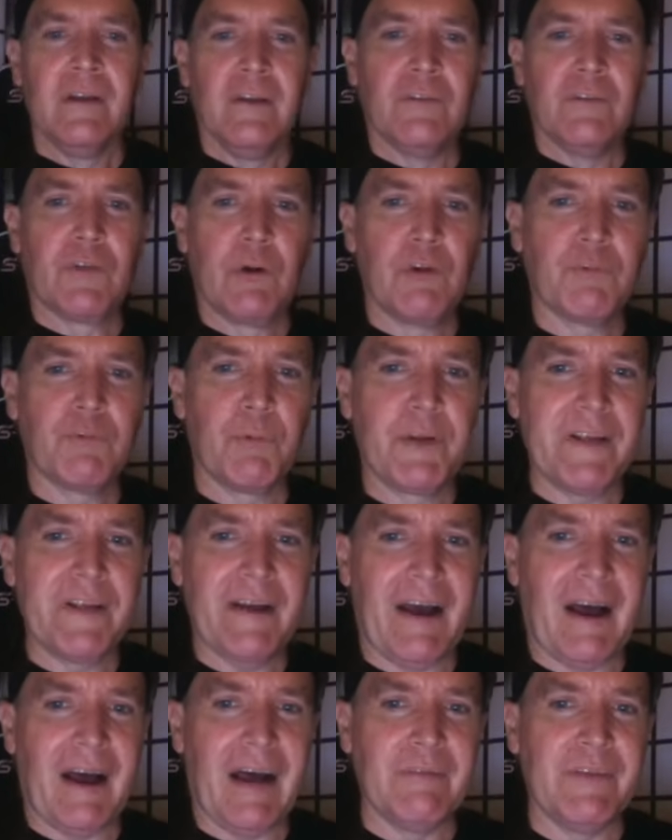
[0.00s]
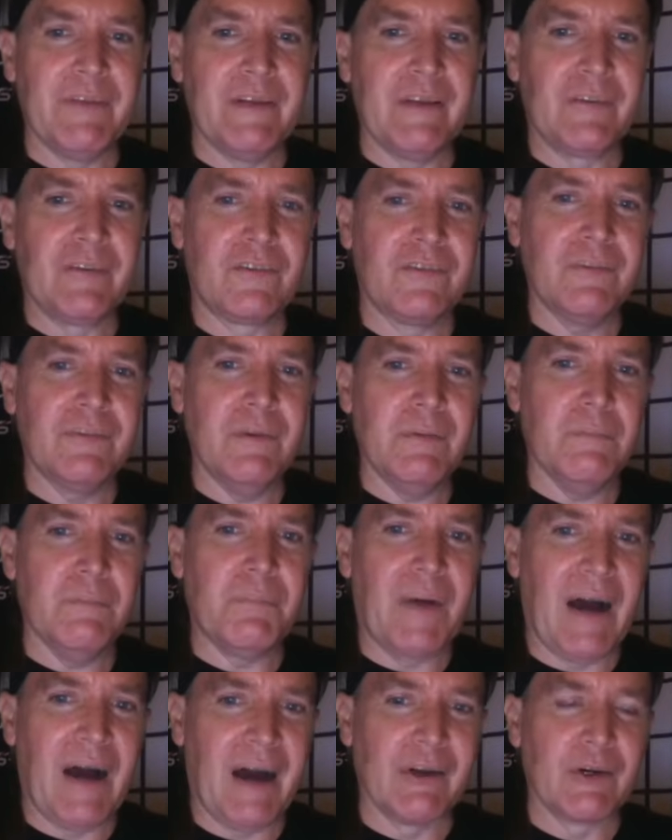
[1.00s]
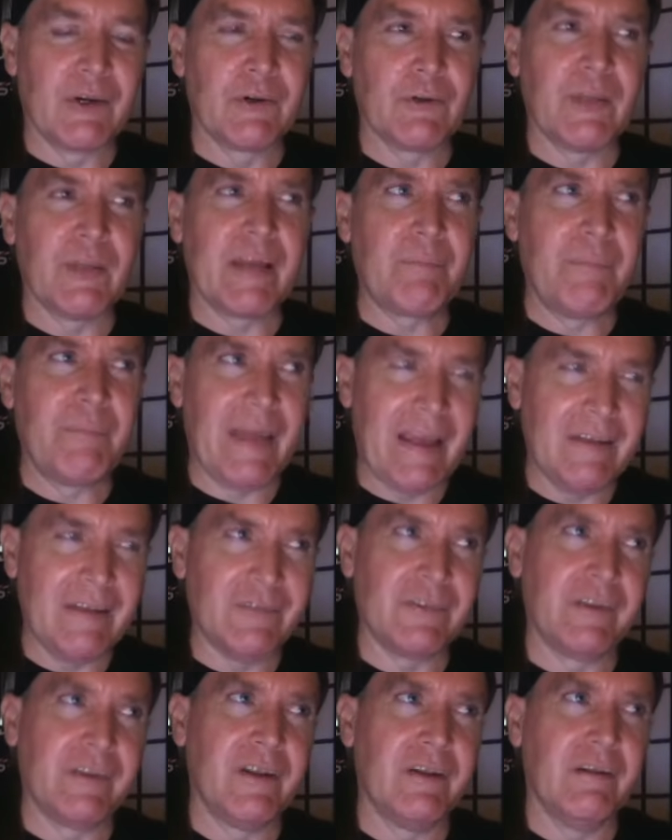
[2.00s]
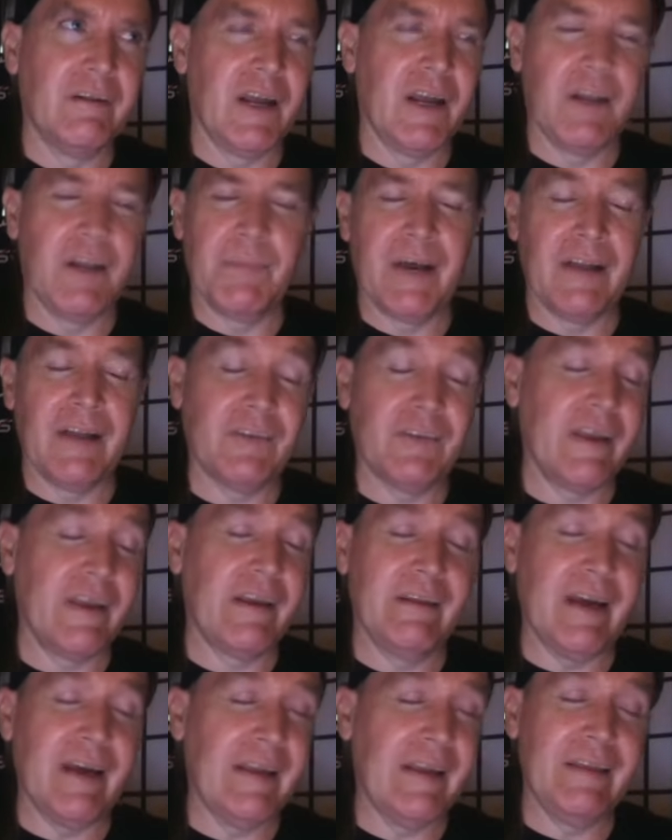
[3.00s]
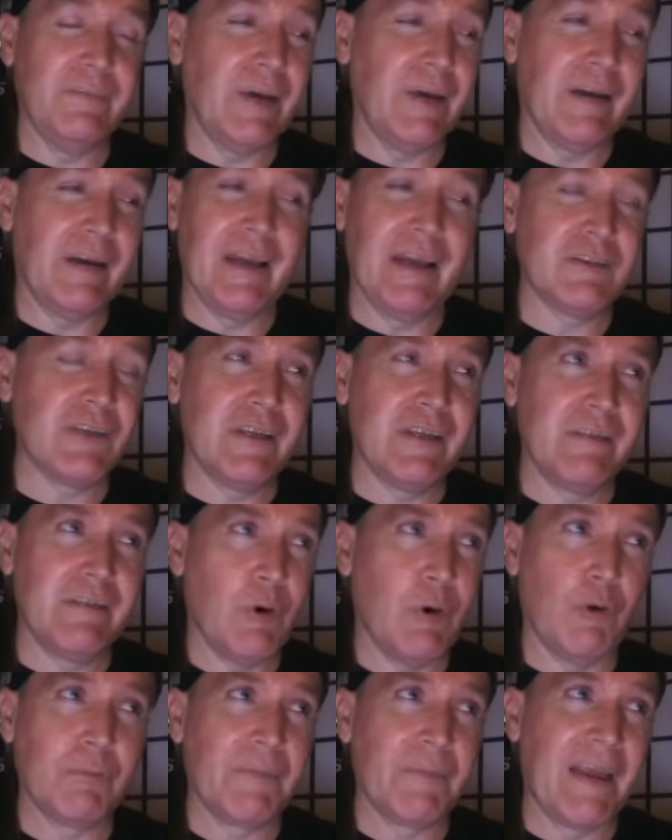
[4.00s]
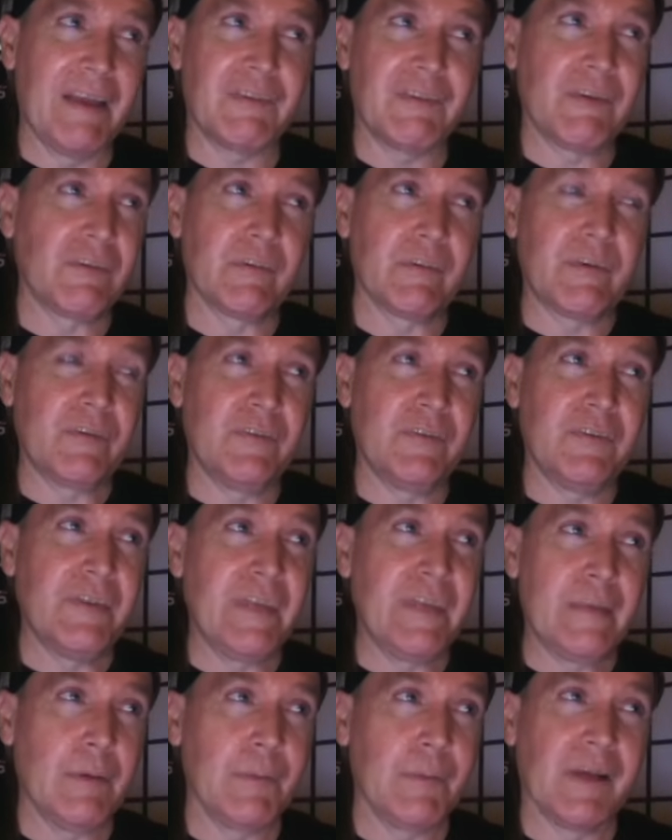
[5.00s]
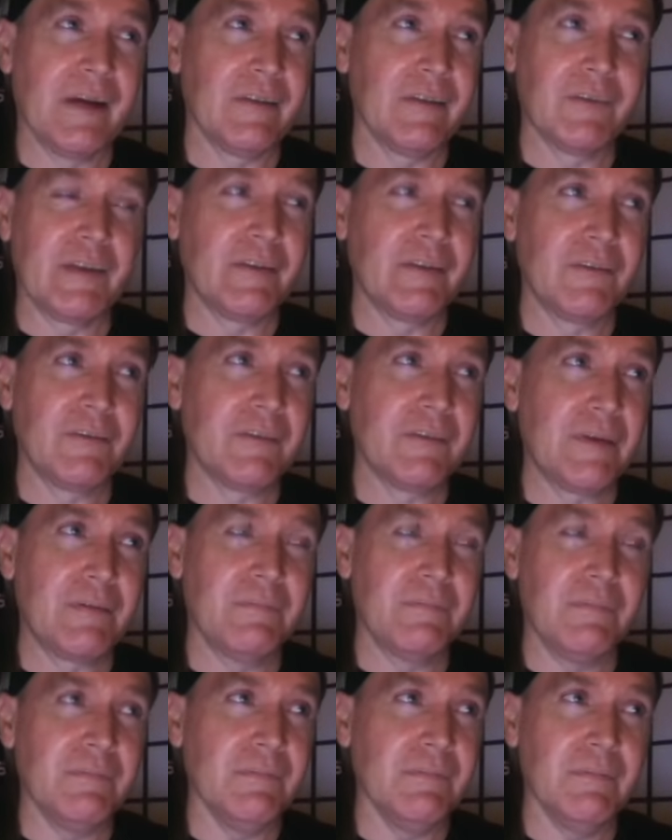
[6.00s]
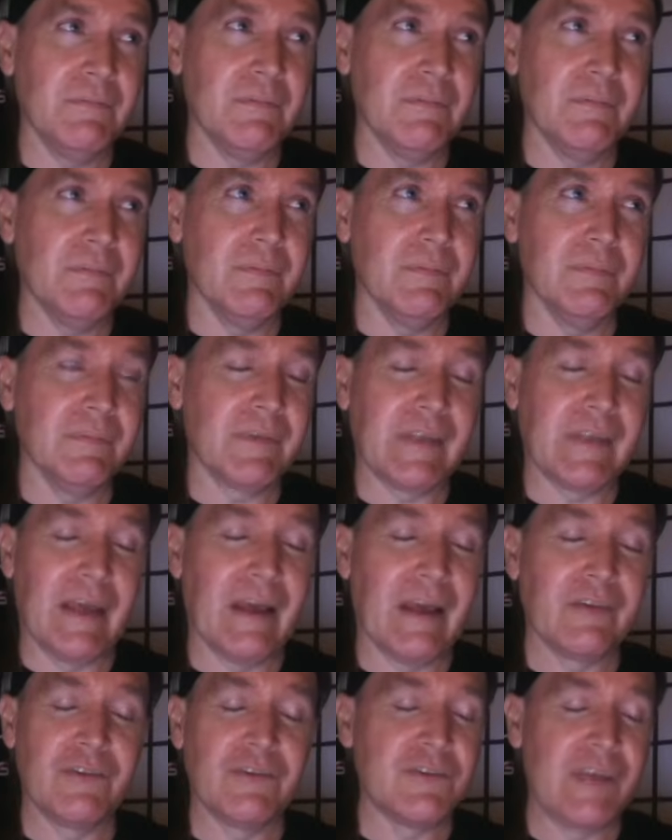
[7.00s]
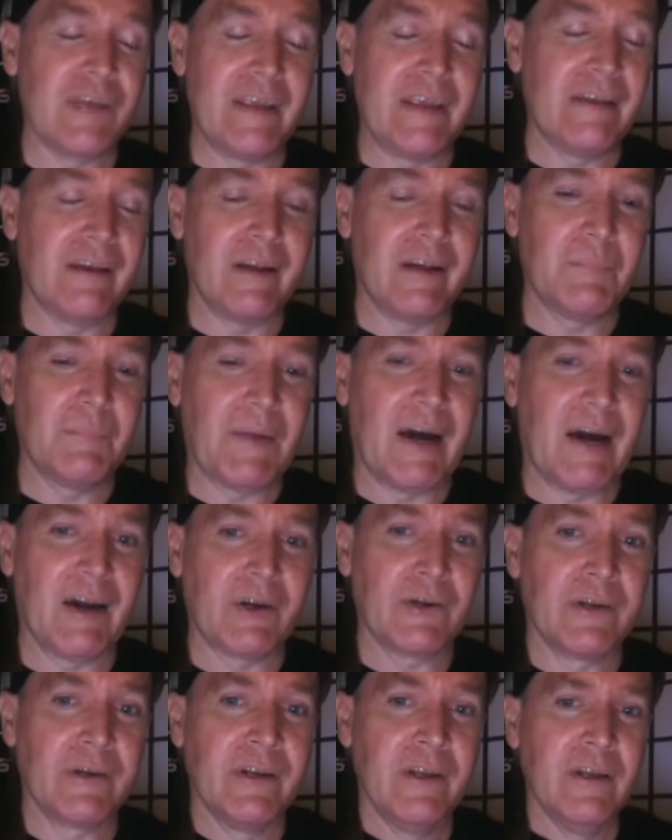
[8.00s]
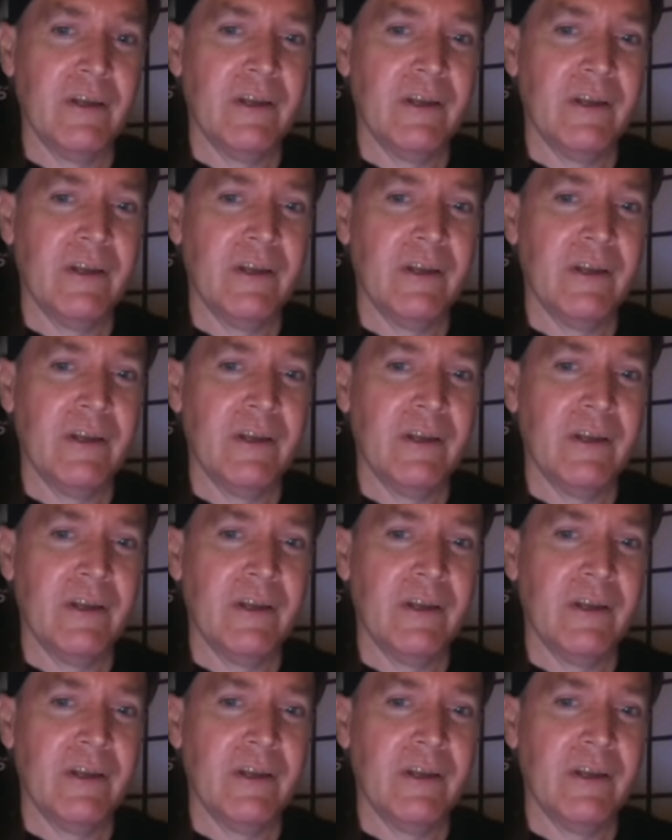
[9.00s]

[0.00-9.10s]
So it's pretty obvious Baader, like Manson, and I'm not saying I, I actually hold Manson in some esteem. I'm not saying this is a cast shade on Baader